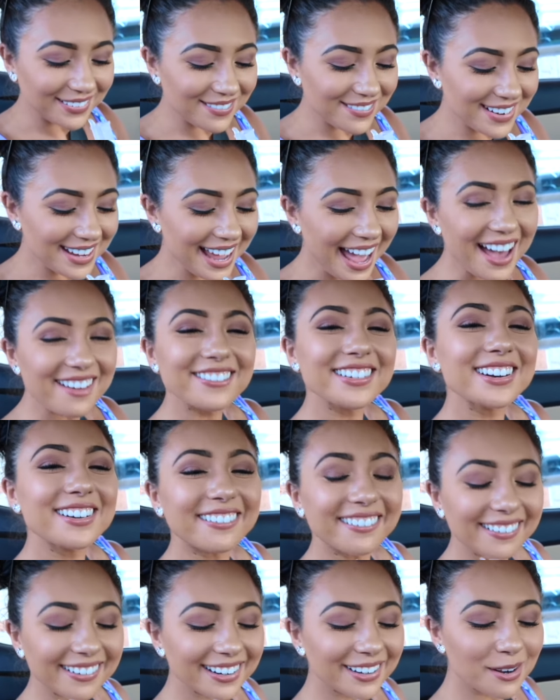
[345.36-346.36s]
We have an
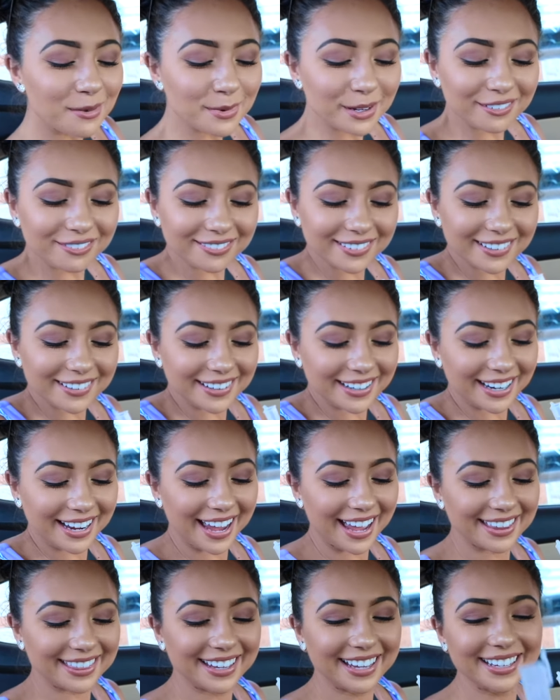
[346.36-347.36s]
Oreo McFlurry,
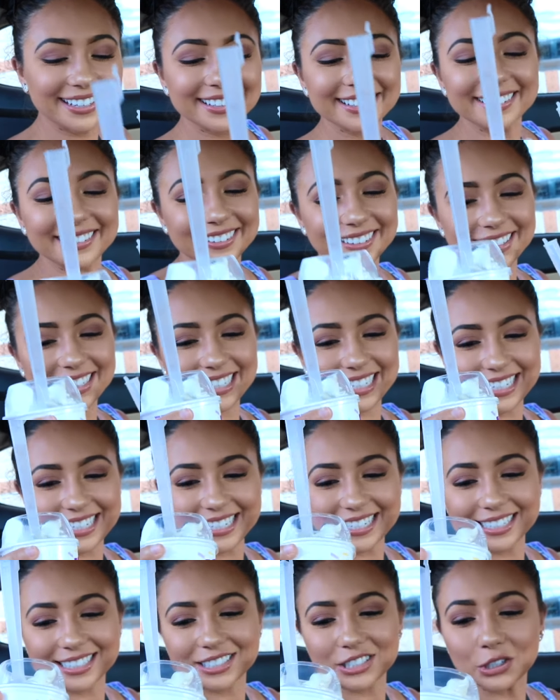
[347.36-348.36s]
so and then you're gonna
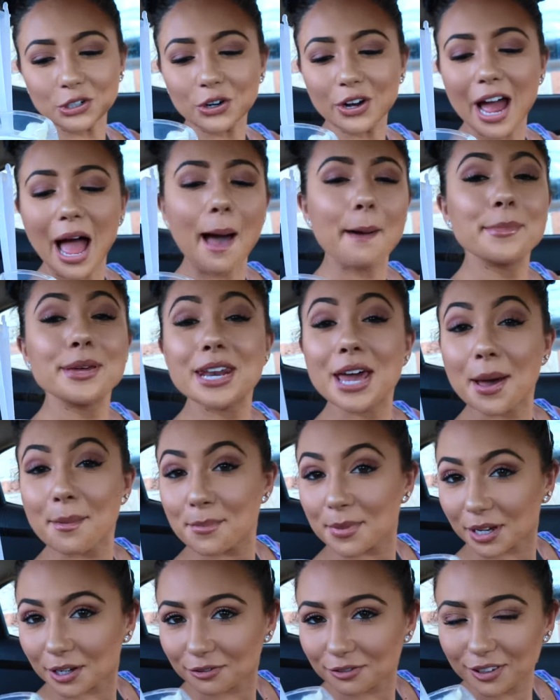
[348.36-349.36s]
eat your M&M
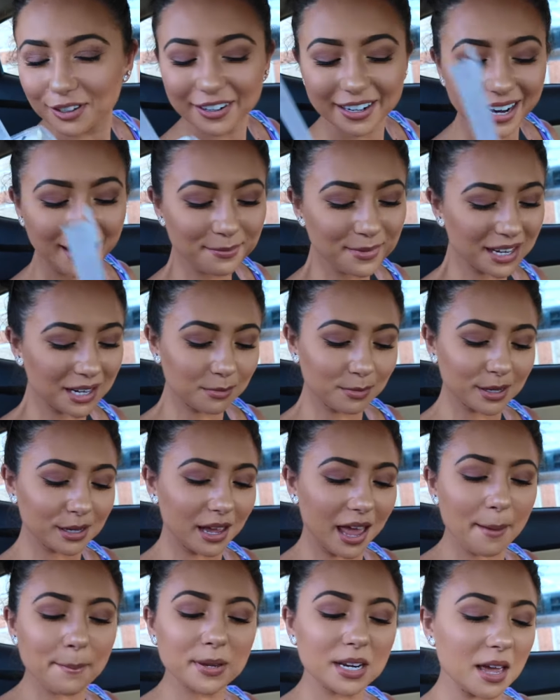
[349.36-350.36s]
McFlurry. Around. I'm not a big
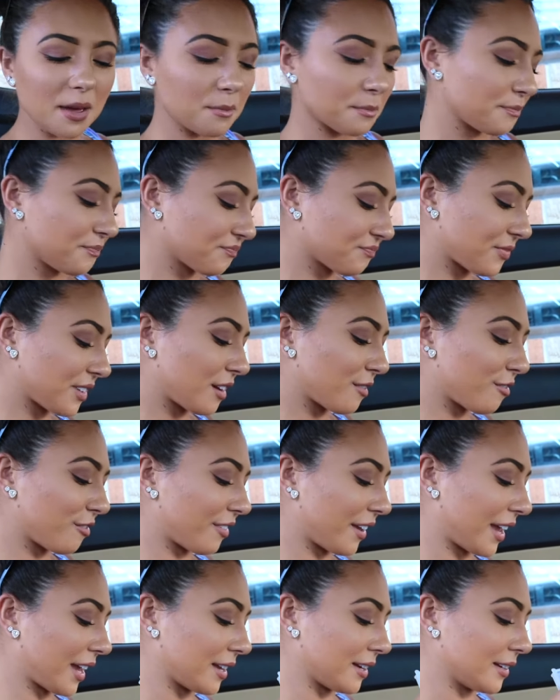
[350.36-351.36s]
M&M
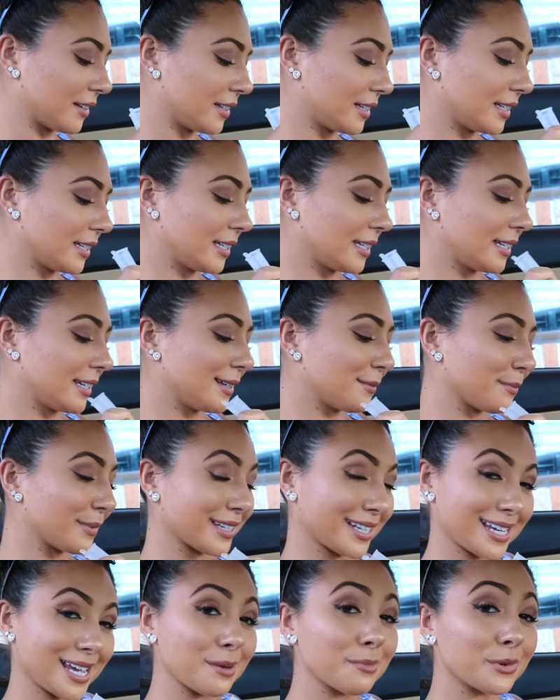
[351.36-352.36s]
fan,
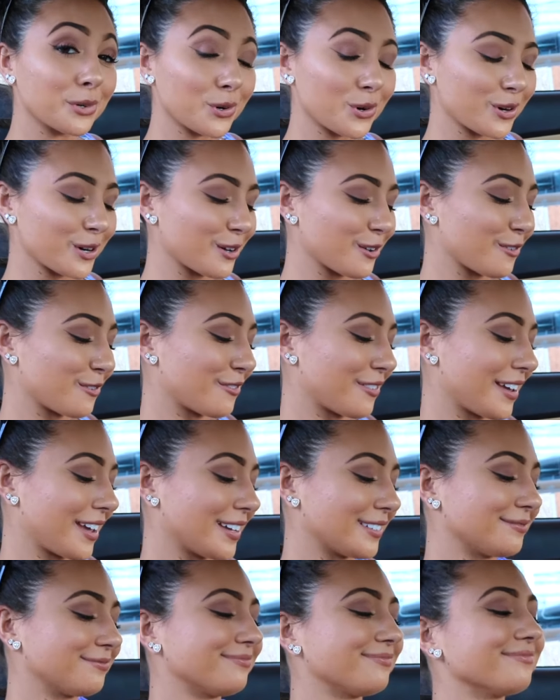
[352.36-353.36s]
but I am an Oreo
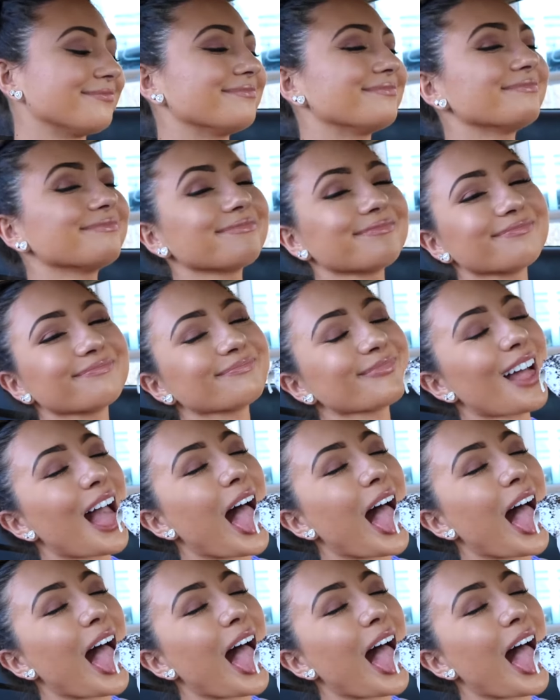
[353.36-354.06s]
fan. Mm.